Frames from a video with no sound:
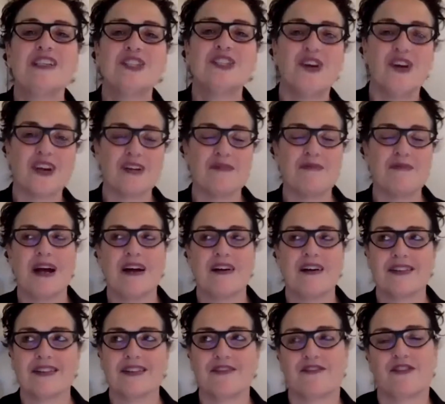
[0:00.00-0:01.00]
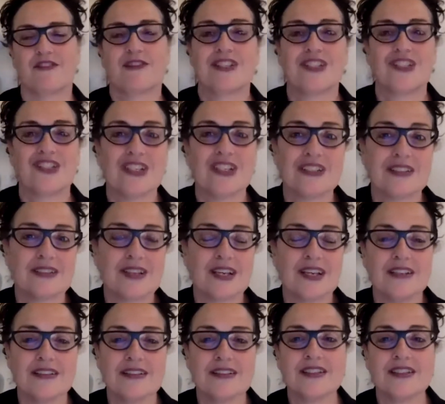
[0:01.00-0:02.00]
to talk about the furnishings
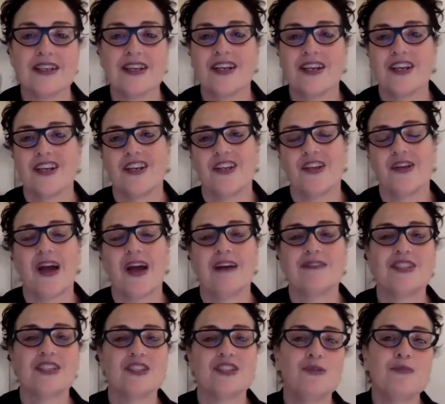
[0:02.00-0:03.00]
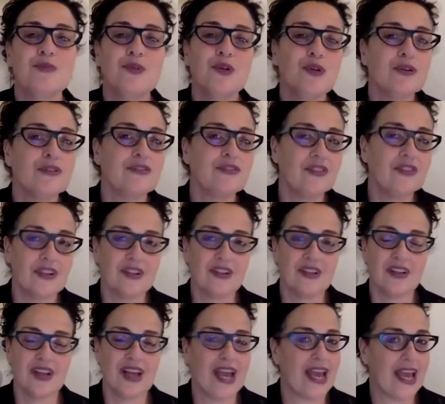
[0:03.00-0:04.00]
because you have such a beautiful
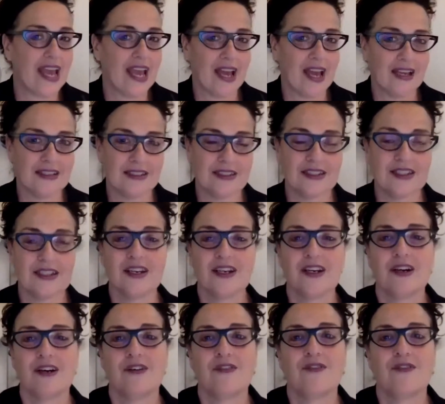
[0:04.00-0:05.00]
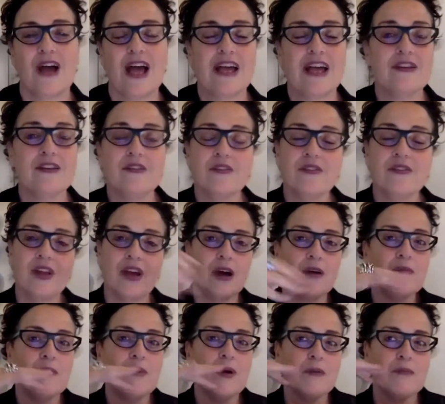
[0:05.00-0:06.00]
hand and
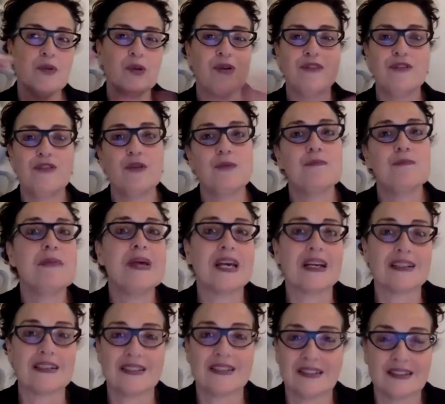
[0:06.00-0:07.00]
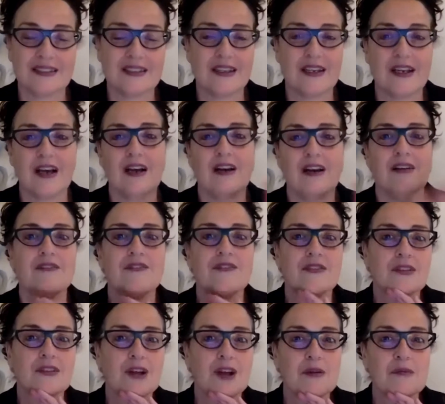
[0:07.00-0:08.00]
a beautiful mix of
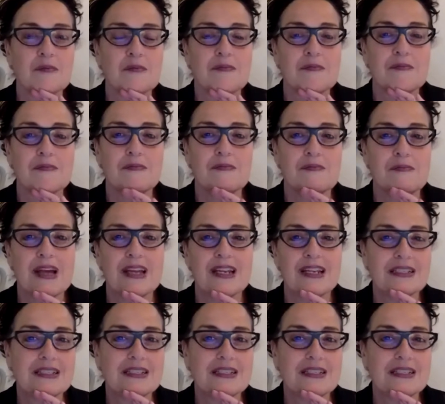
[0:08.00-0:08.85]
many